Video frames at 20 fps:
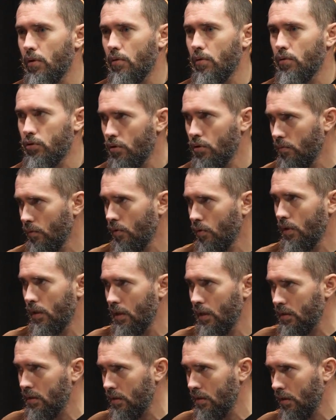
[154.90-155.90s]
there are a lot of
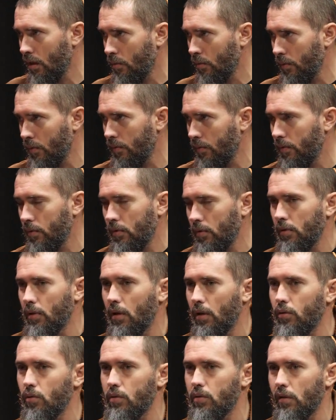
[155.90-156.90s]
stages,
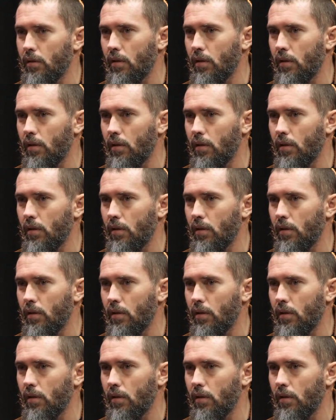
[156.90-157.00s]
yes,